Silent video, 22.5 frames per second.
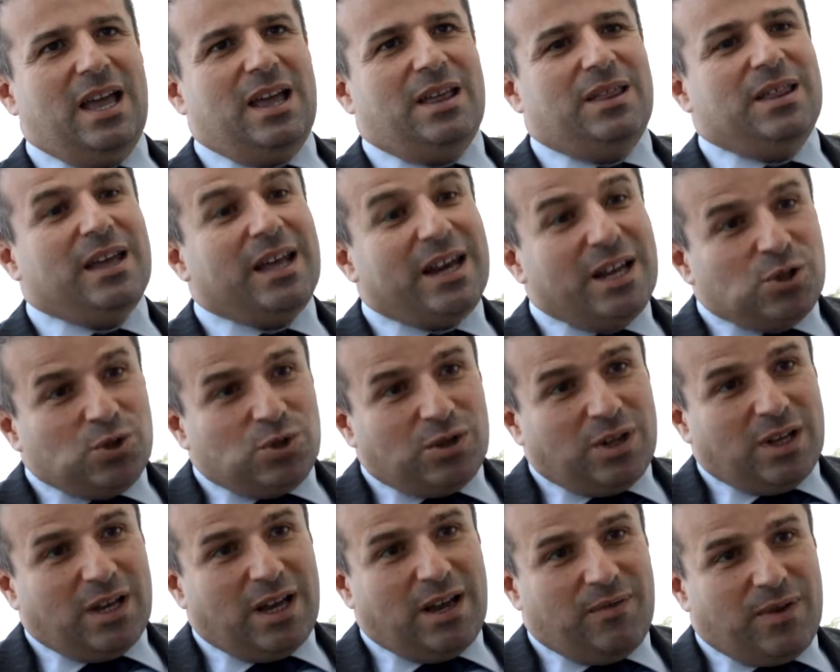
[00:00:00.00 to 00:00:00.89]
The
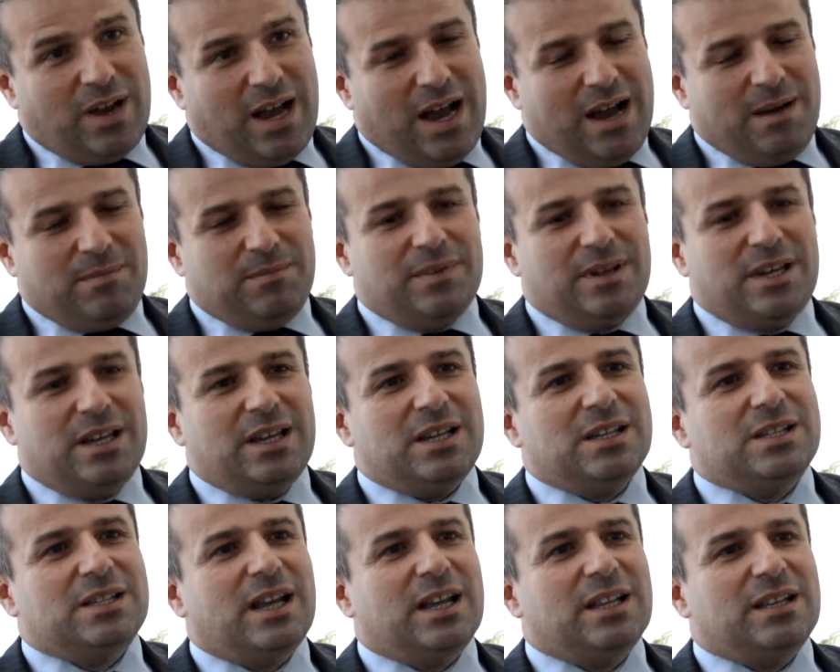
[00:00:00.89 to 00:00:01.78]
reason I have come
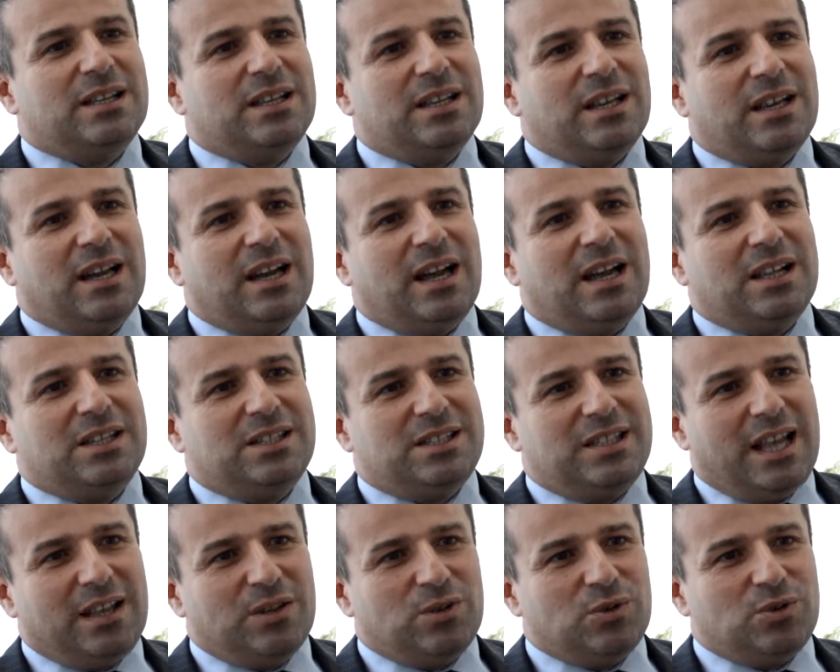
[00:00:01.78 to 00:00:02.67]
is that at
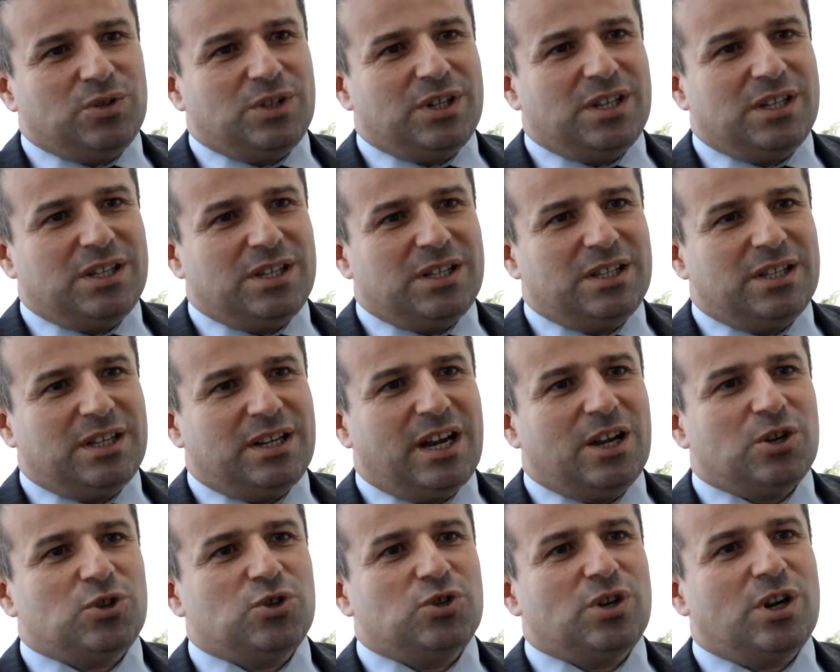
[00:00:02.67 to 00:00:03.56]
Stanton Chase
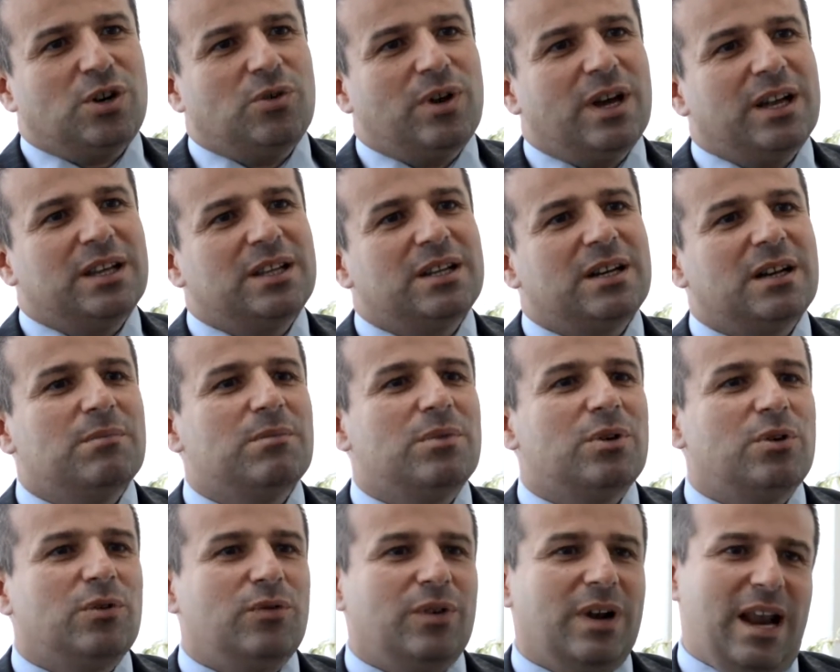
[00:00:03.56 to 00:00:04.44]
International we had a
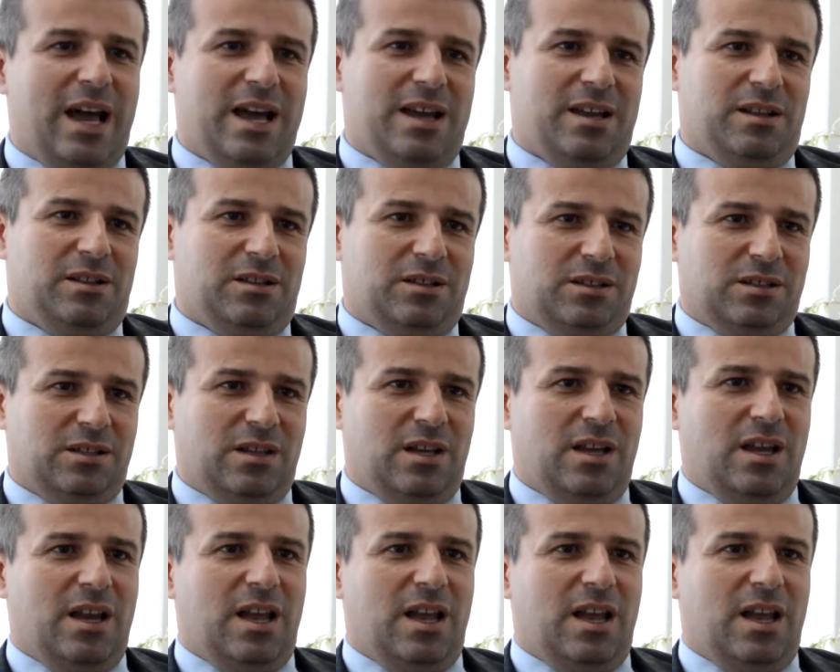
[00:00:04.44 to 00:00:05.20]
number of clients